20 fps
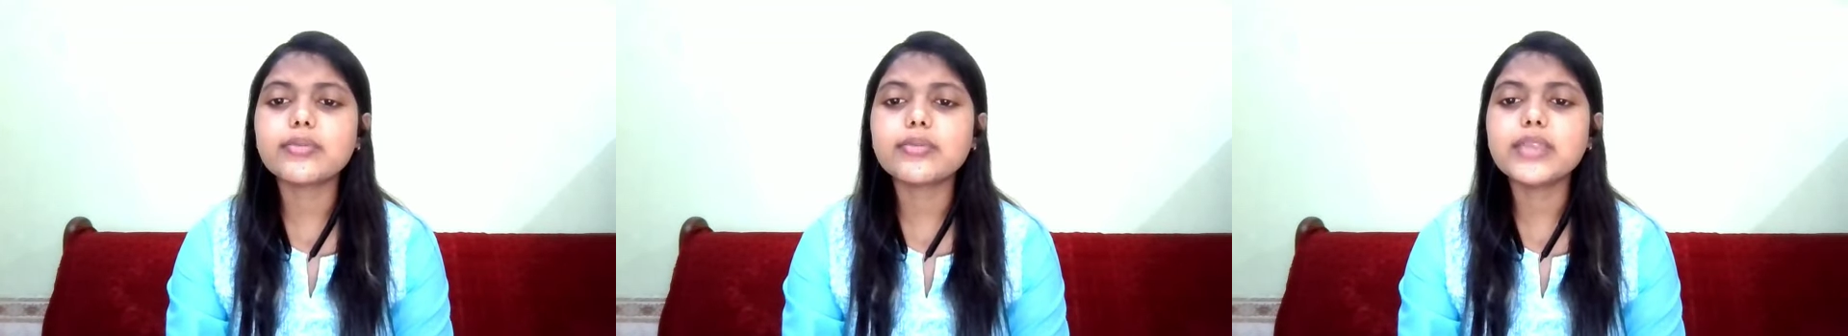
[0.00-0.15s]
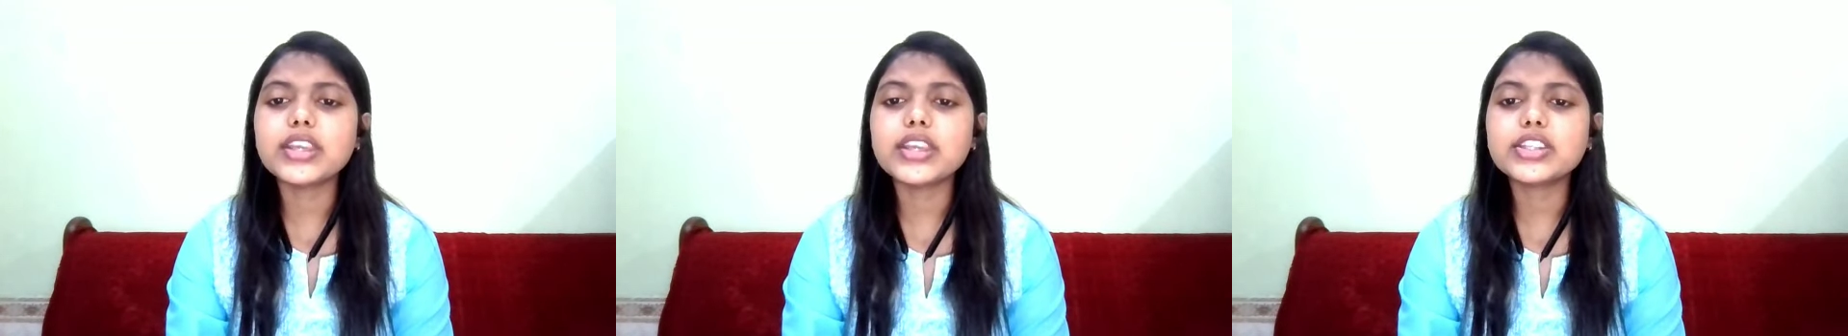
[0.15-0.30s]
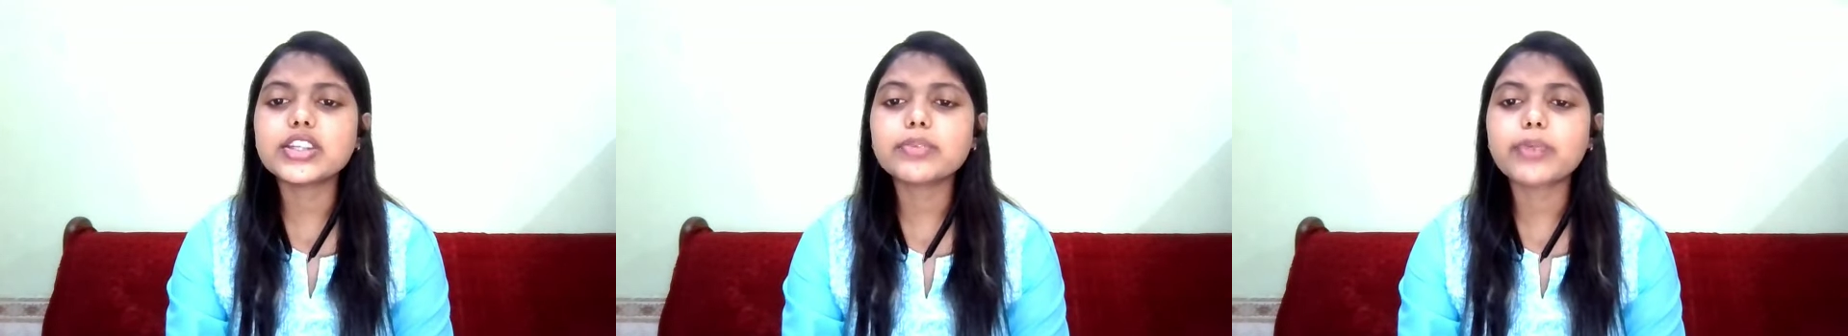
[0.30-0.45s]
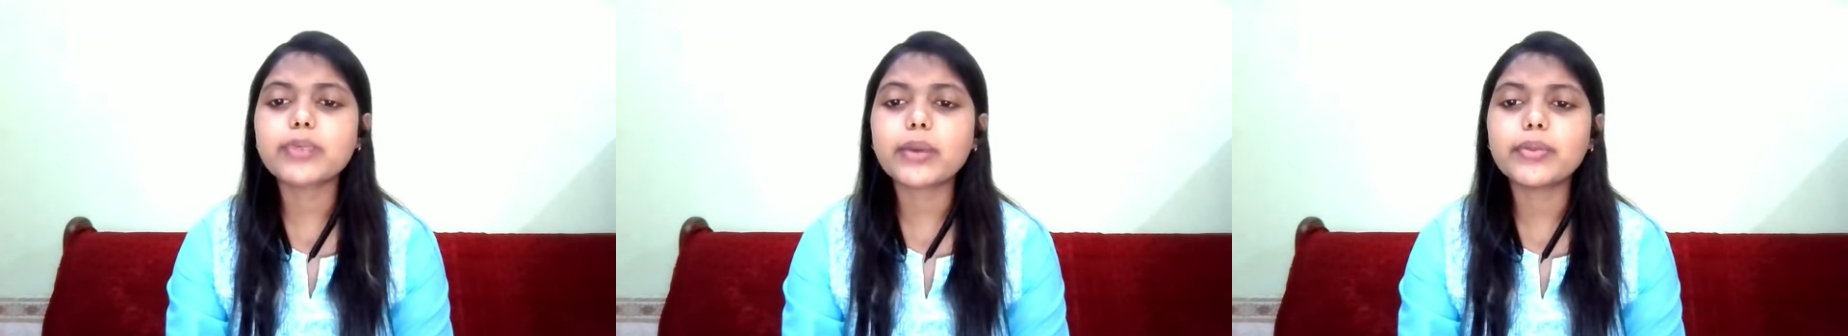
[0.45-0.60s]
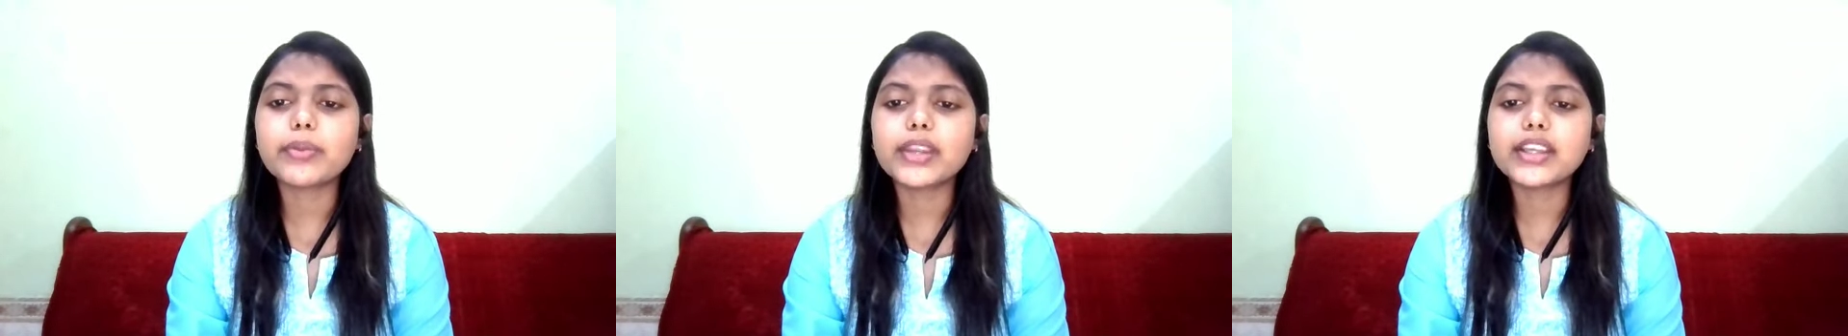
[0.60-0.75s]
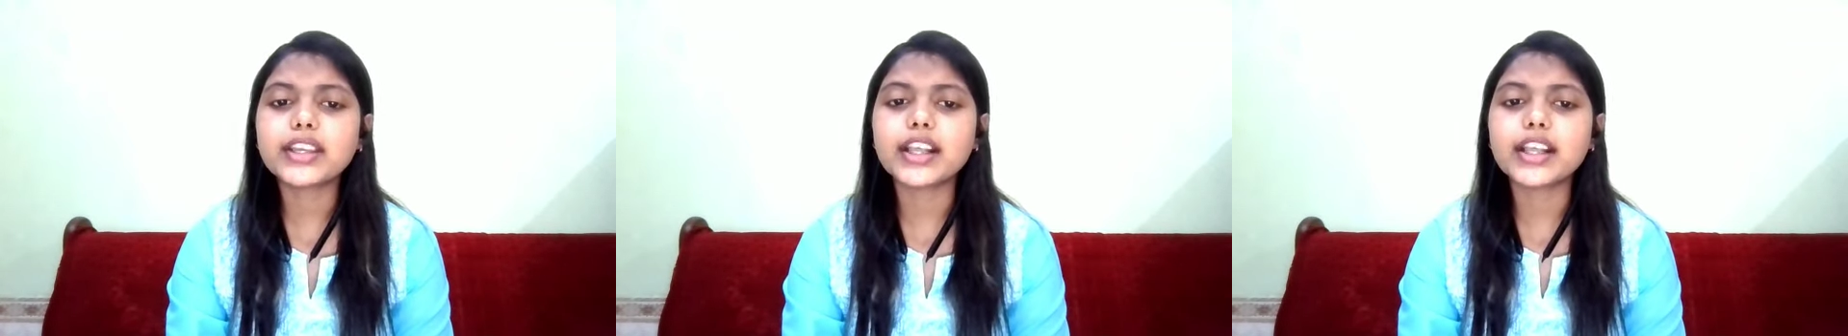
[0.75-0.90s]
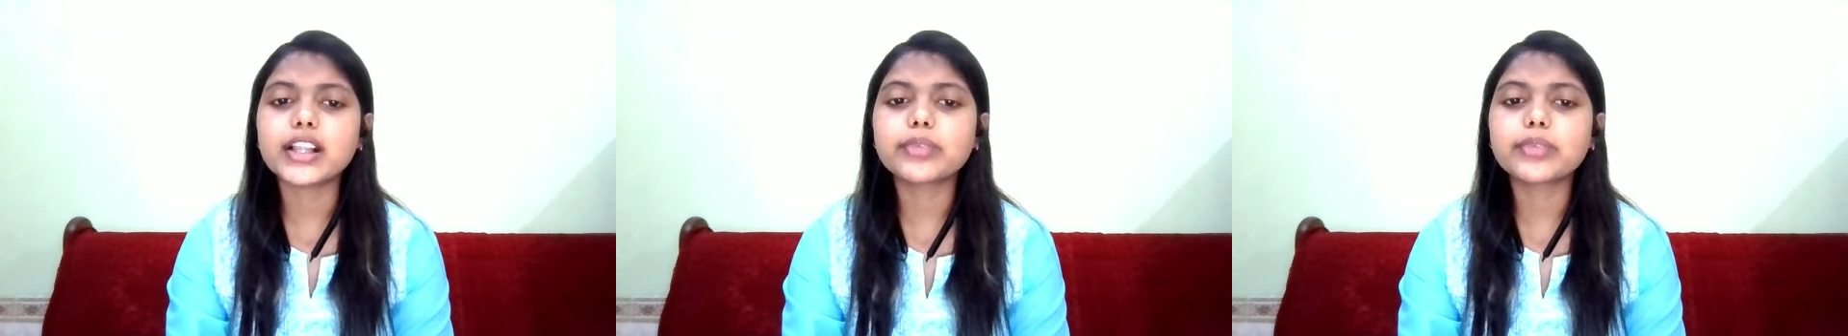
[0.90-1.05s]
major public
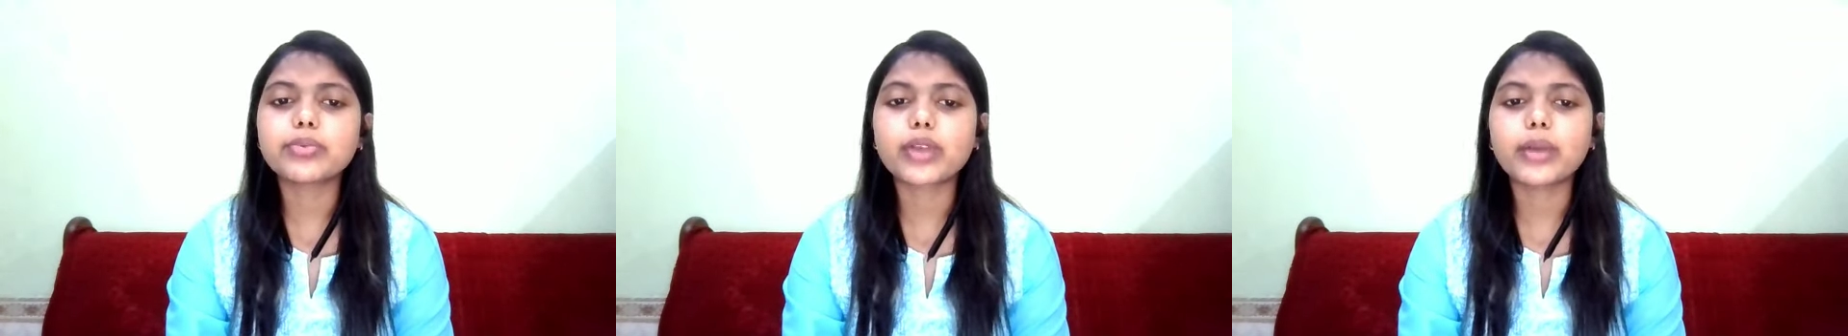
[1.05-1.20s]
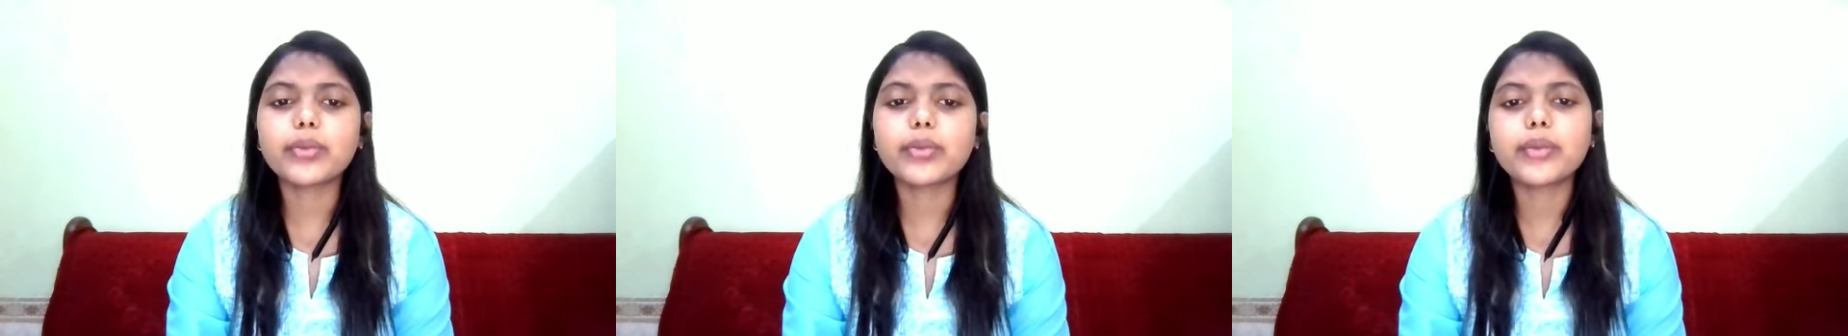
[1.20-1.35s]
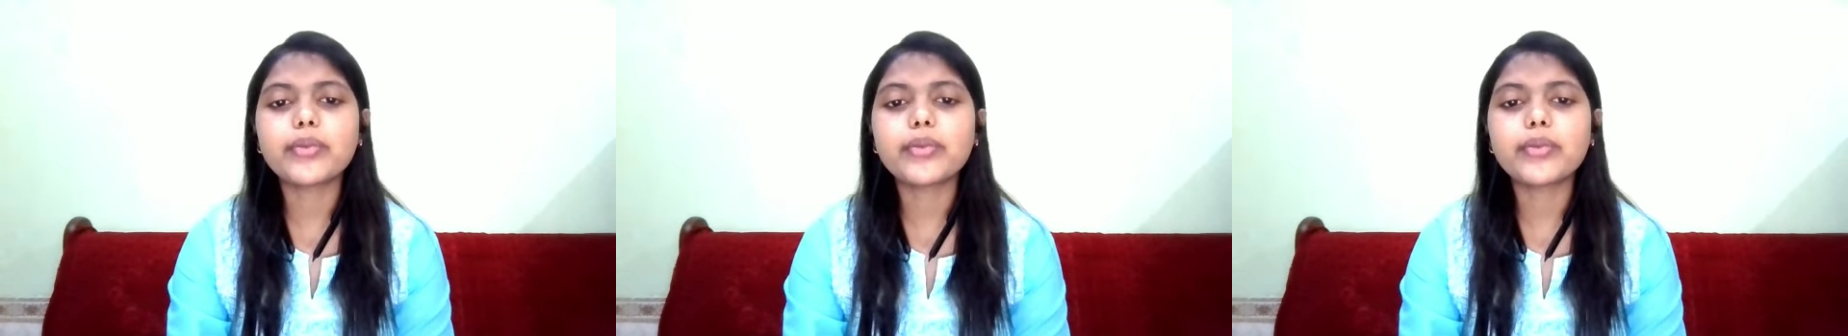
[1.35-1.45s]
health problem